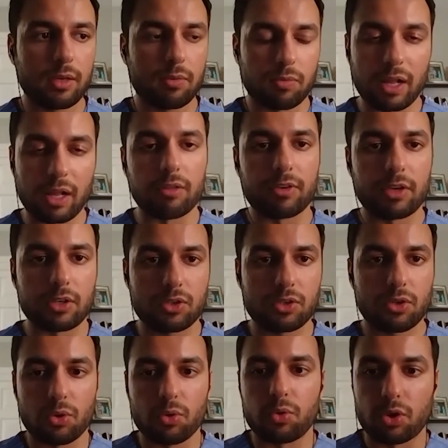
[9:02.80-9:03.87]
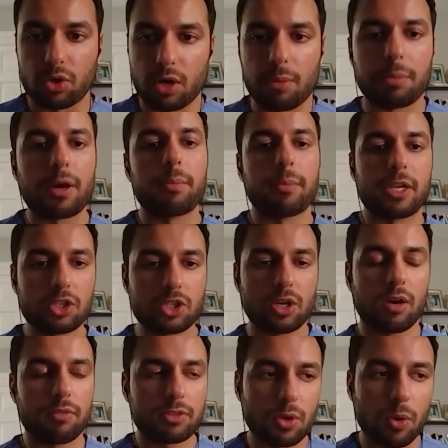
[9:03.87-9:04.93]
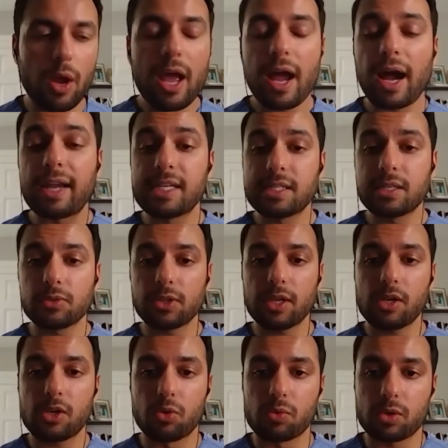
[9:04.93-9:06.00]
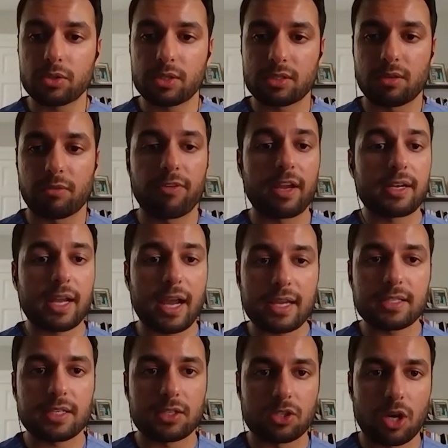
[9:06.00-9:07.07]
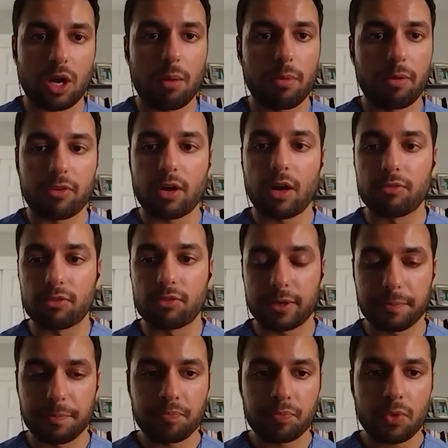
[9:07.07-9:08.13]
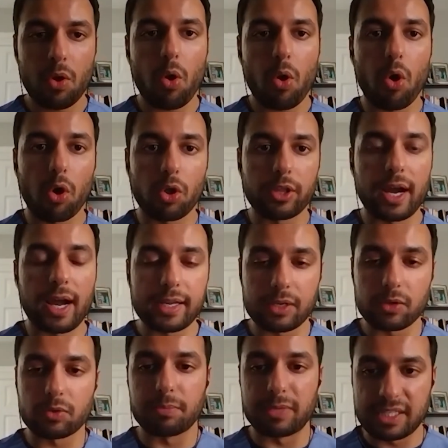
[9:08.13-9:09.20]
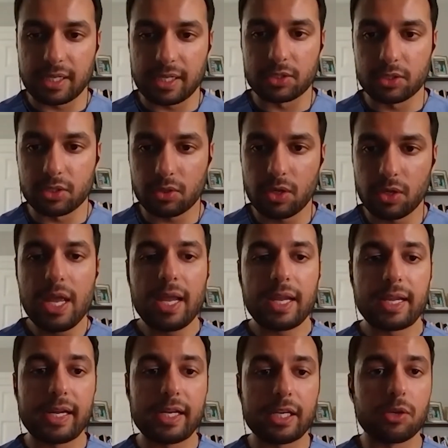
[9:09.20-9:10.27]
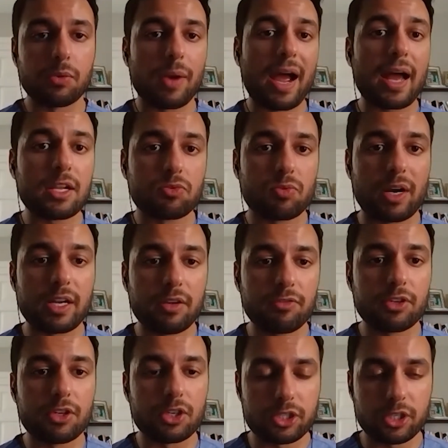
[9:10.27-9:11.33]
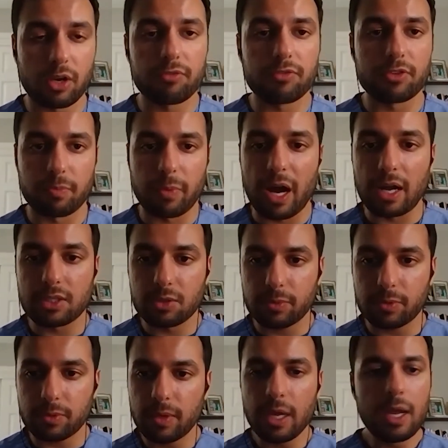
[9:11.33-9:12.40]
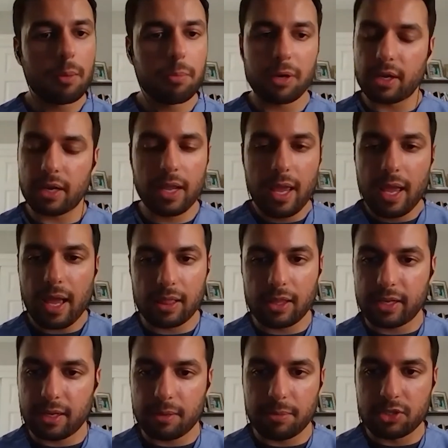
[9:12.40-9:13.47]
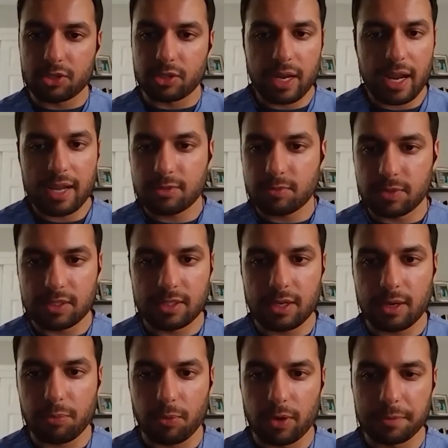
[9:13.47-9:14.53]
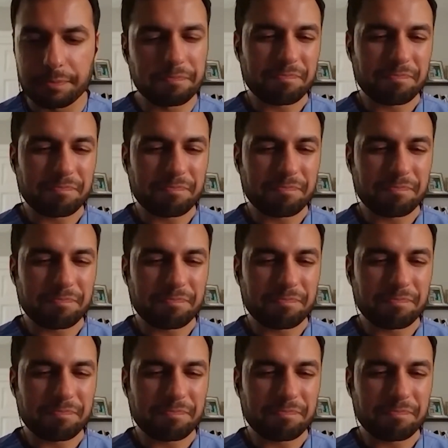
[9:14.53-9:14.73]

relevant to your upcoming shelf. So I still think UWorld does a fantastic job of covering all the high yield material, getting you as ready for your shelf as possible. But like I mentioned, as with step one,